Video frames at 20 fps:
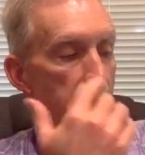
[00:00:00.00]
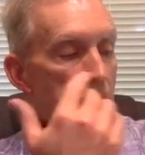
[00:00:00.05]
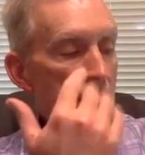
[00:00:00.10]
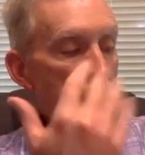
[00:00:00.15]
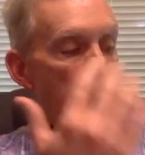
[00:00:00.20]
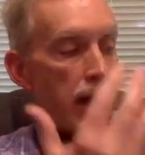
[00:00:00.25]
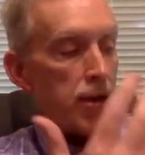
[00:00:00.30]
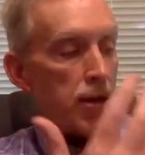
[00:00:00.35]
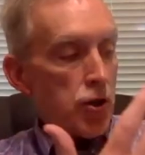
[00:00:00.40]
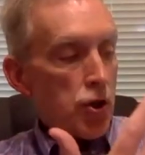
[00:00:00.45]

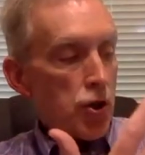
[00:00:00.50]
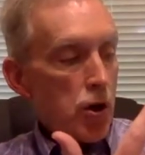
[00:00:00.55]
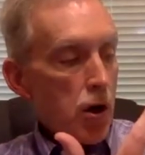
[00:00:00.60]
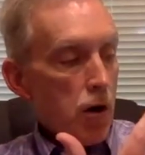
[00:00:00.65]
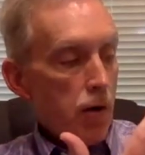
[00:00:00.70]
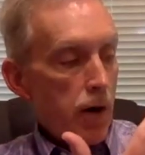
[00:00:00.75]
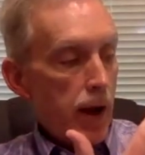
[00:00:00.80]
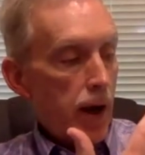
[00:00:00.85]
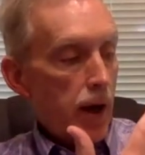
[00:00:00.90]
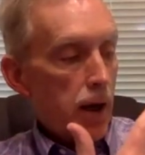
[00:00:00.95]

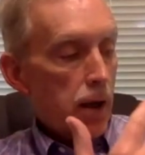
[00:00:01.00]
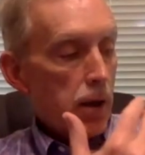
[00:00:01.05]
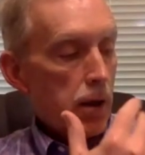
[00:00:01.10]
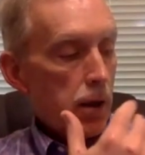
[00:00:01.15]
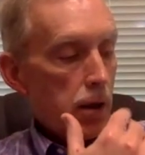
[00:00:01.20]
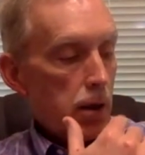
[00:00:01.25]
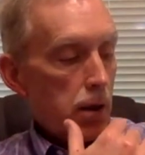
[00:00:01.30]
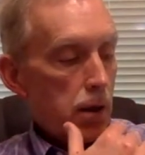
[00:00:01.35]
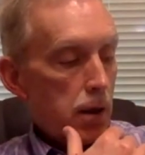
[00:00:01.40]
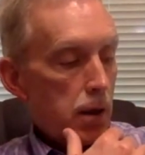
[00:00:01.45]
Nigeria
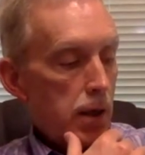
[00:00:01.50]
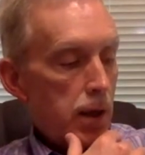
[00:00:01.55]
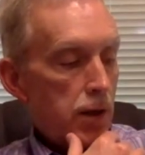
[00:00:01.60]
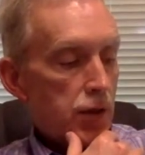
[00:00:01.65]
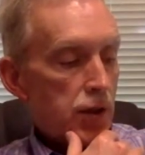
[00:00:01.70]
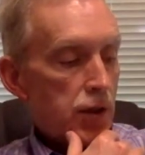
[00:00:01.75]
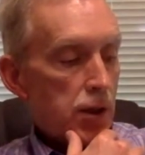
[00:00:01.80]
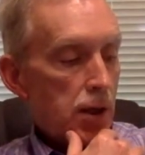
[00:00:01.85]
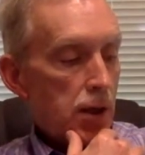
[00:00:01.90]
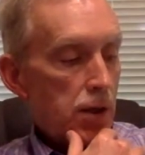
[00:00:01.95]

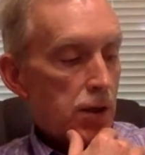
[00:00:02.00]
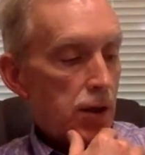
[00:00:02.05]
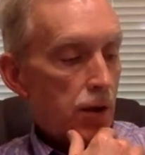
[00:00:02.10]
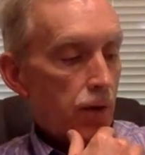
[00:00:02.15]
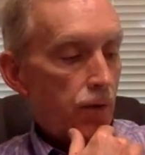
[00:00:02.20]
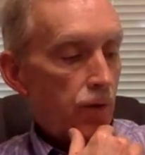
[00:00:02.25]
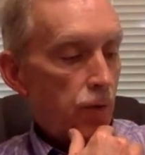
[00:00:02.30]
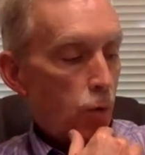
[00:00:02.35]
is the